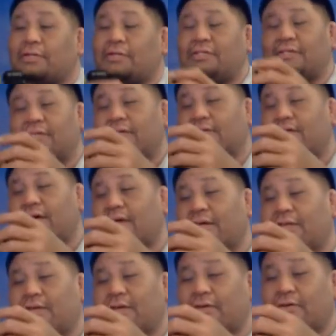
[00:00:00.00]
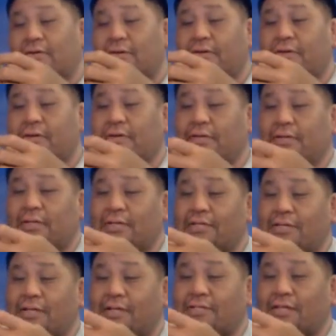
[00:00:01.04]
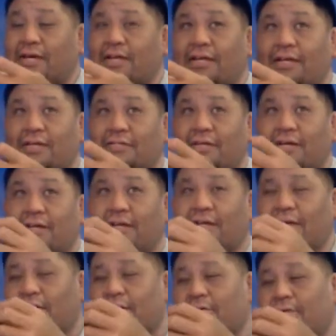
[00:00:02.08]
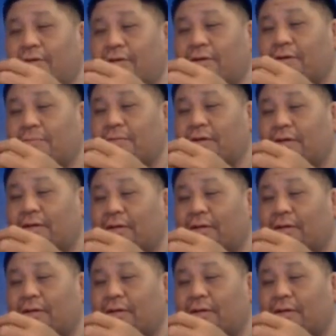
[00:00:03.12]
This shit exotic though. This shit exotic. Ain't no, you know what I mean?